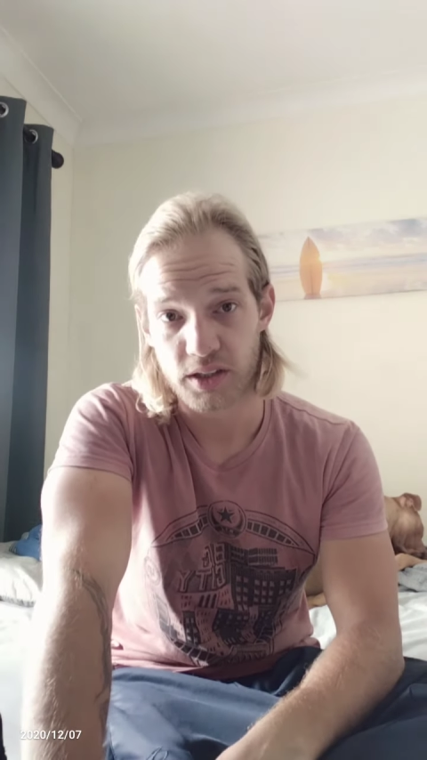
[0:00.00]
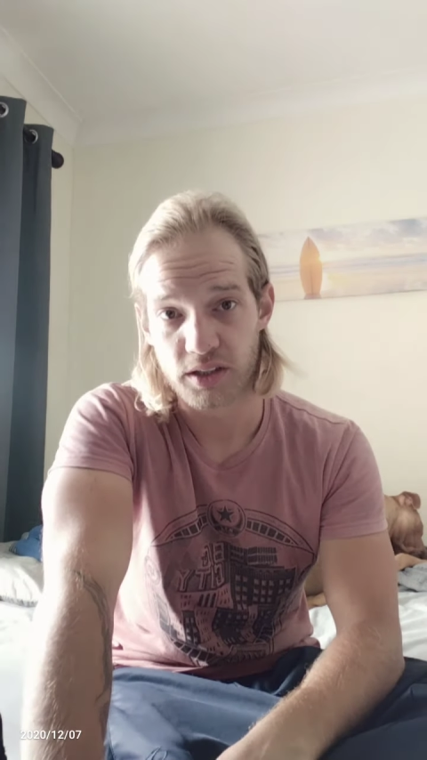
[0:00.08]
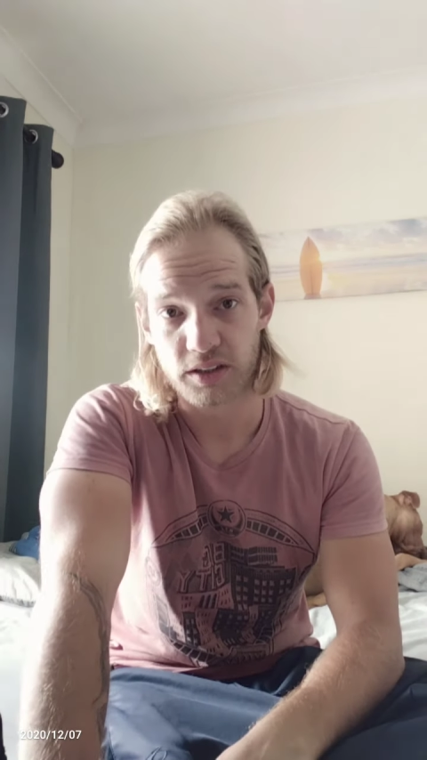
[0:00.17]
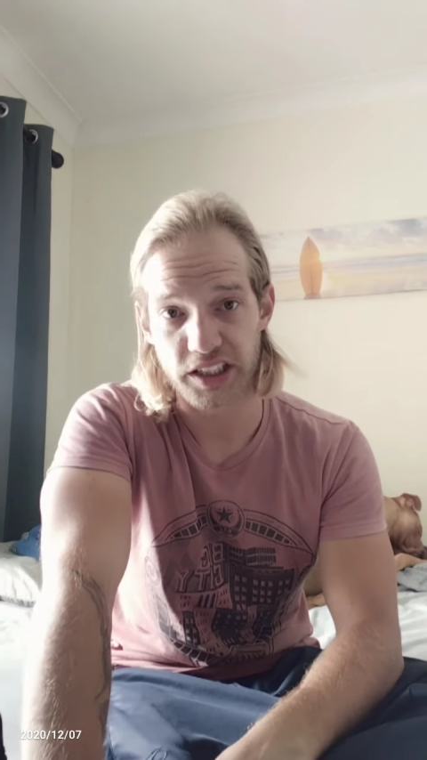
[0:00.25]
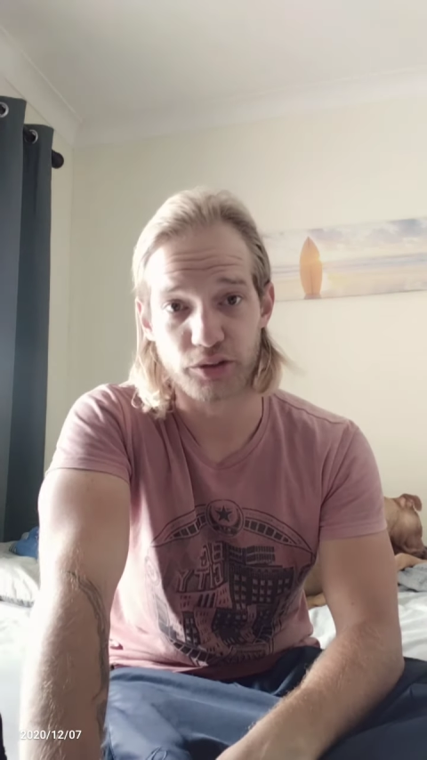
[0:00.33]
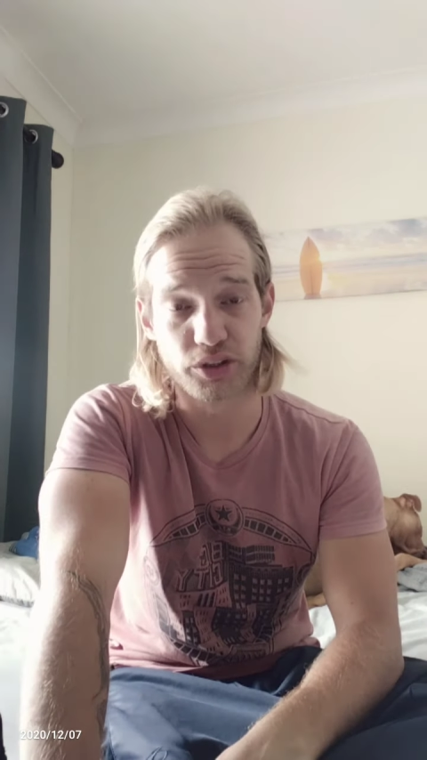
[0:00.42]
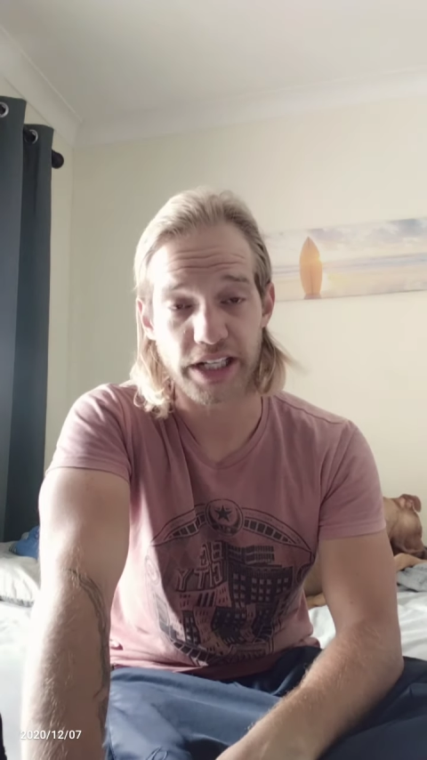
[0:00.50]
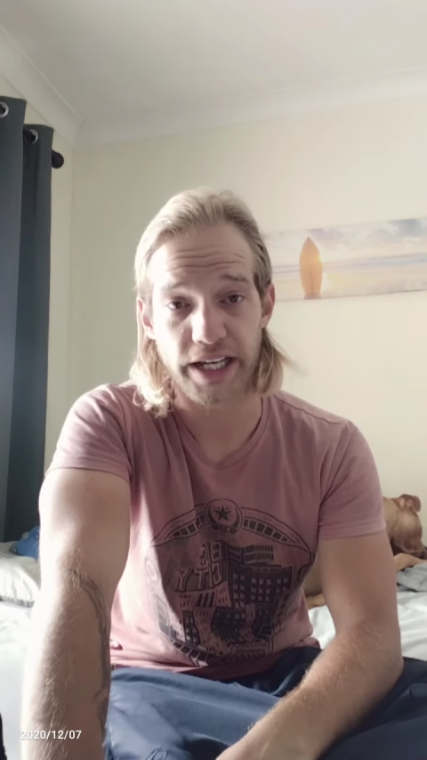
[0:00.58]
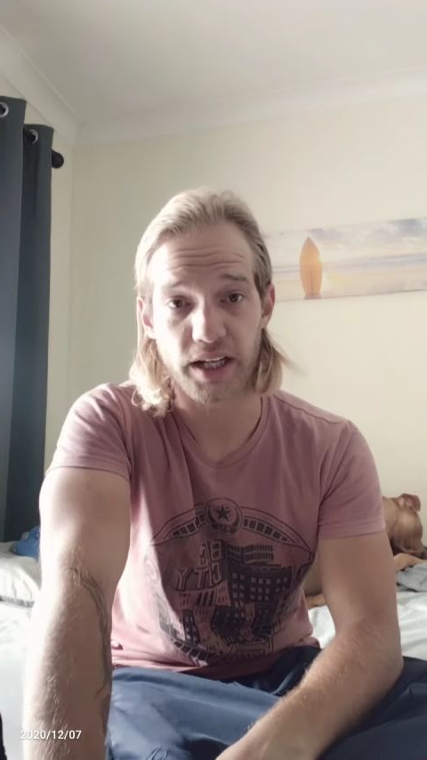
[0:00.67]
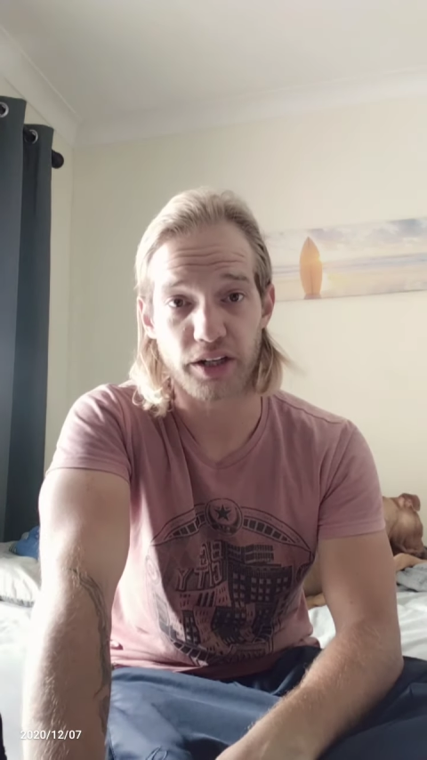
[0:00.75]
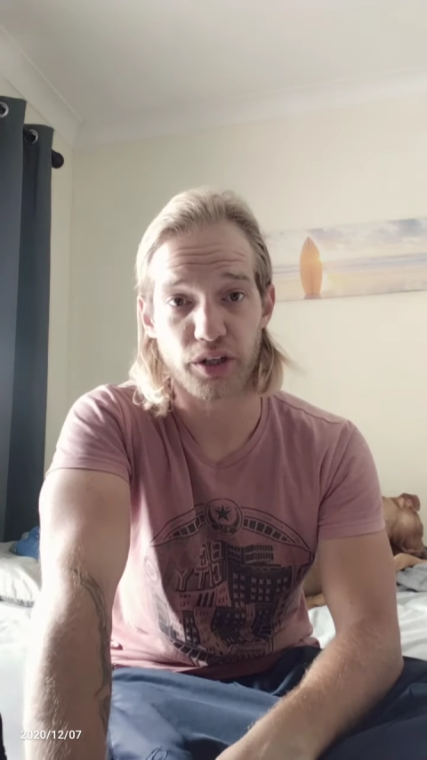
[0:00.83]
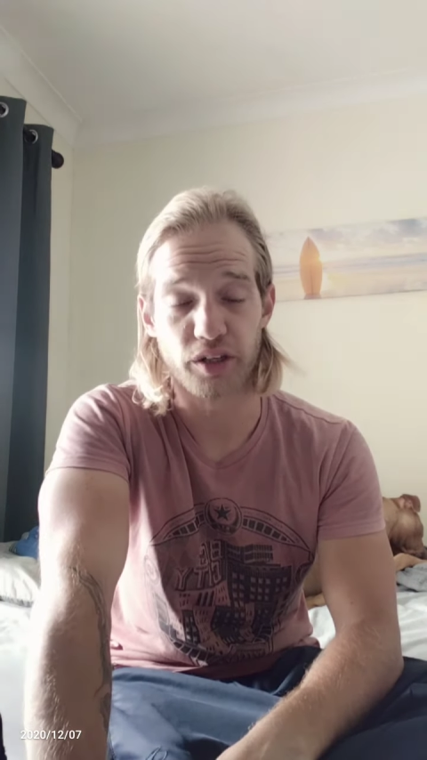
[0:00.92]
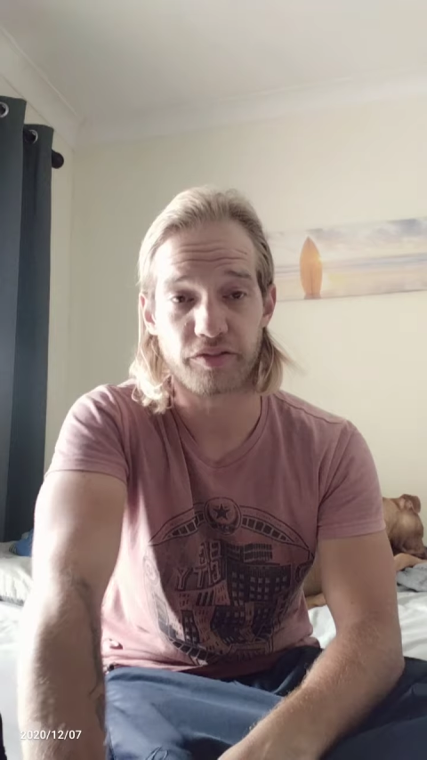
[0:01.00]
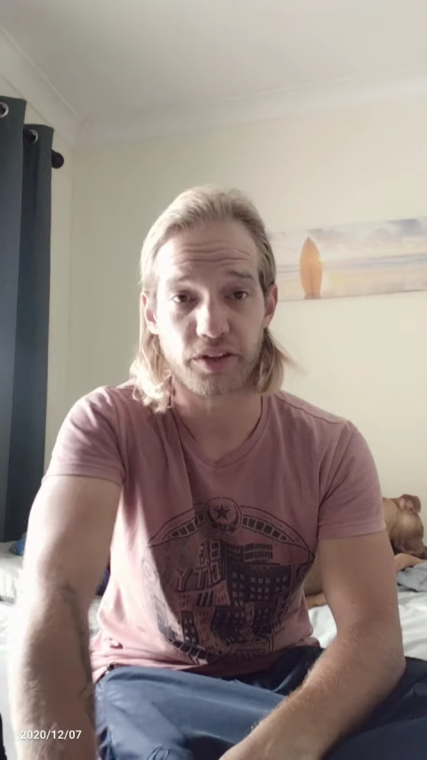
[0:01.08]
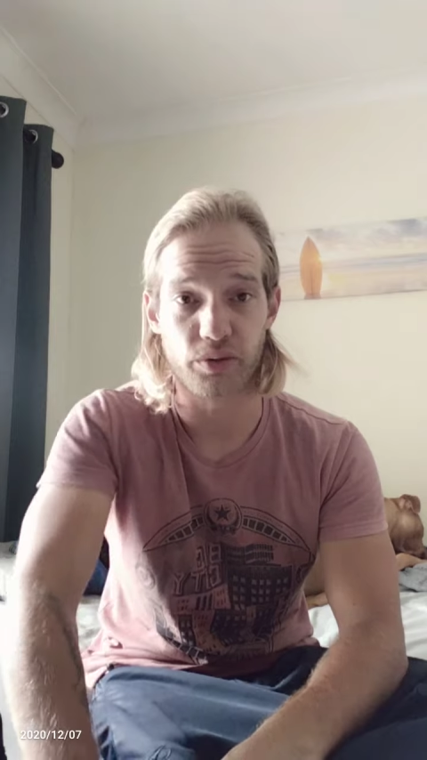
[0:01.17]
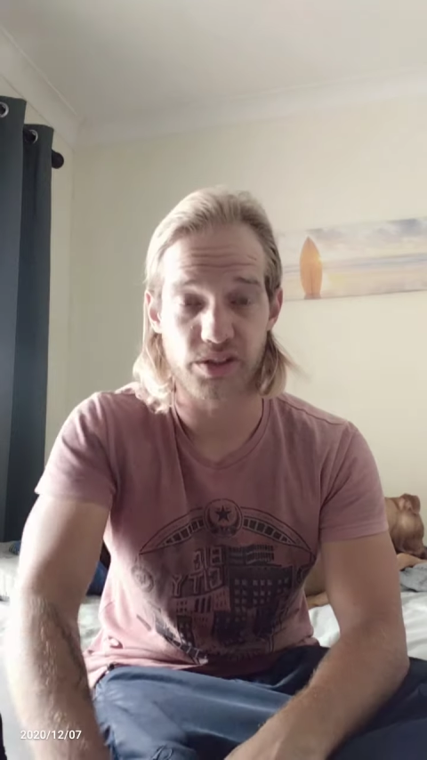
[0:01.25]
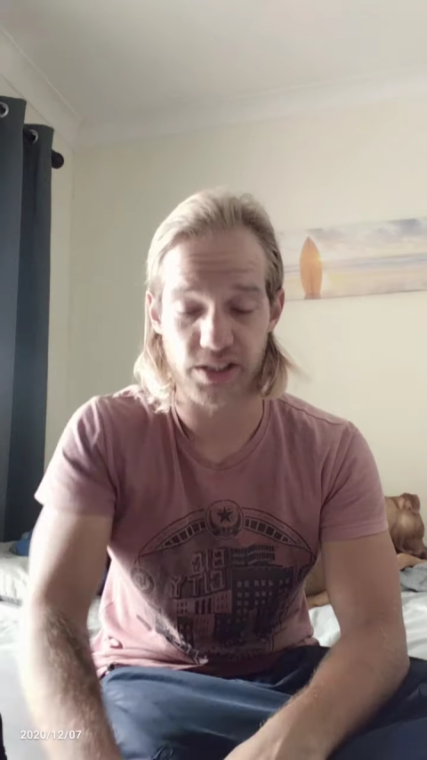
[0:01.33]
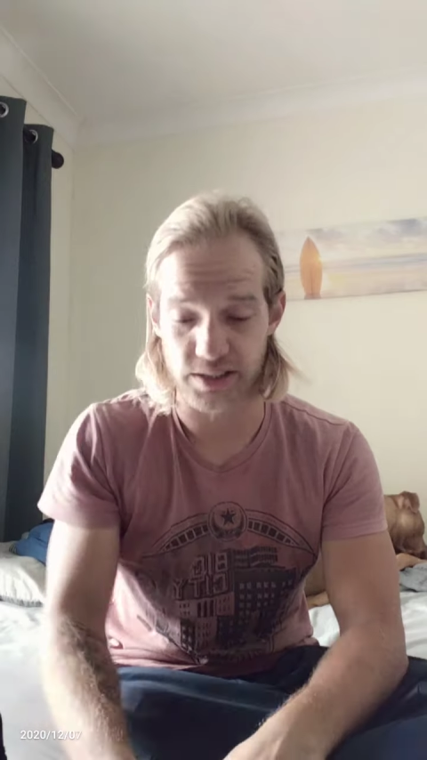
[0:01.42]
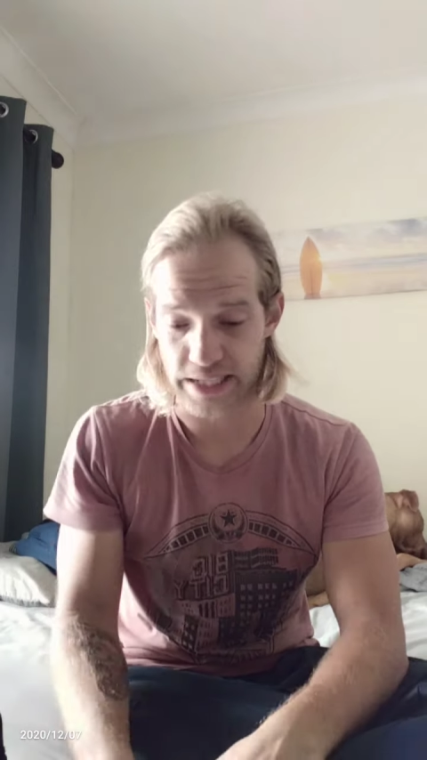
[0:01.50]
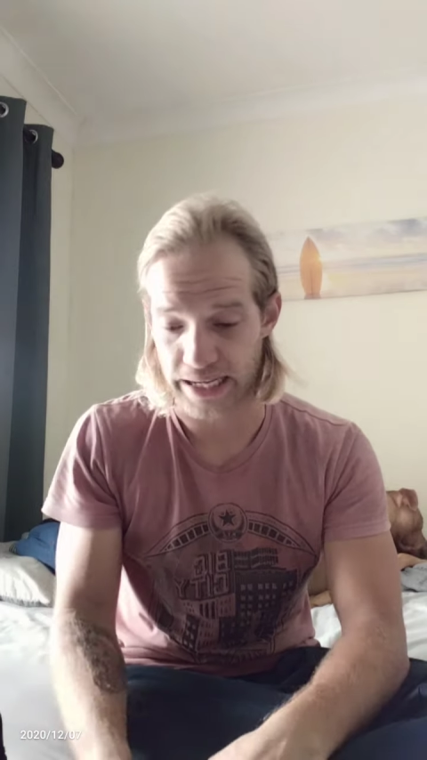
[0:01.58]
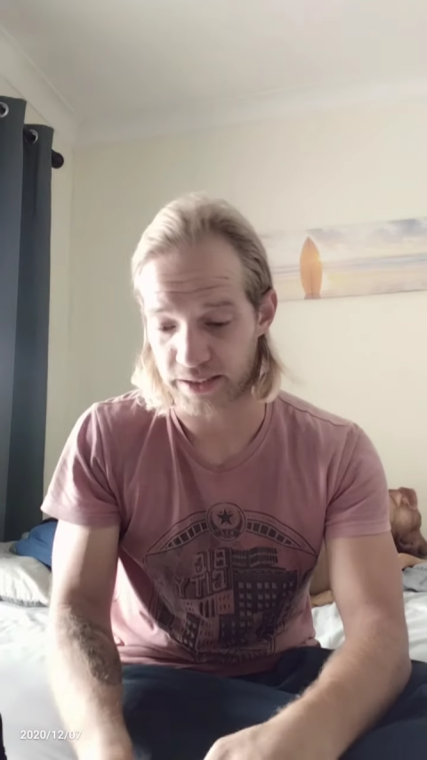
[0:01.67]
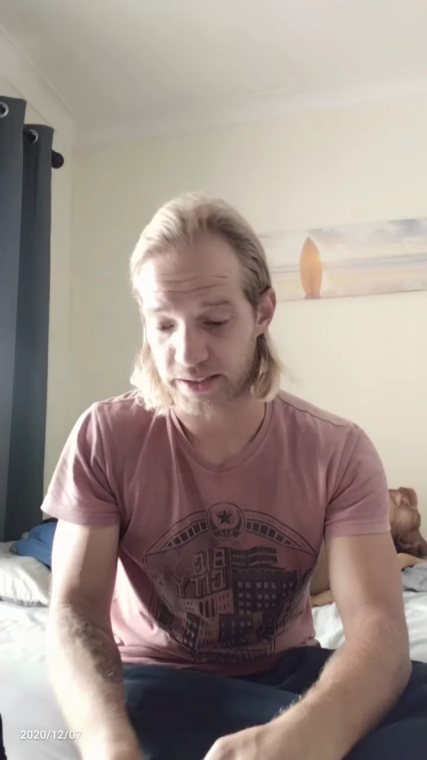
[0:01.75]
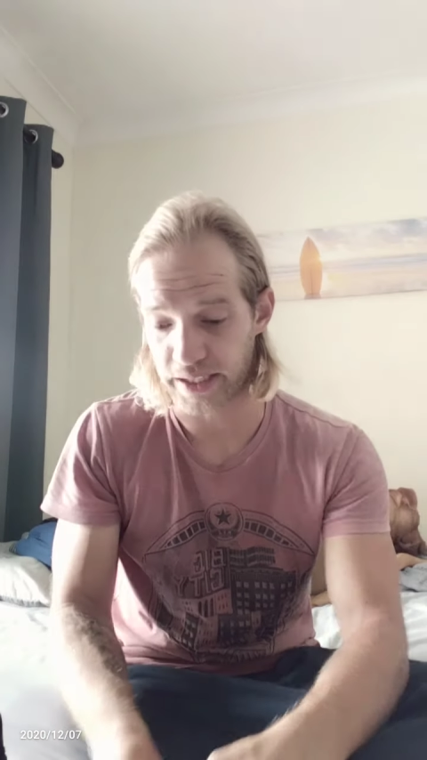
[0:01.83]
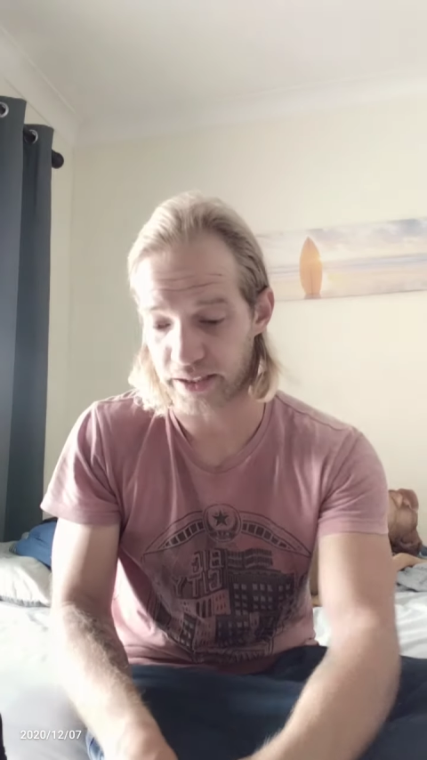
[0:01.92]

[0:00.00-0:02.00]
give or take, I don't know if that was the exact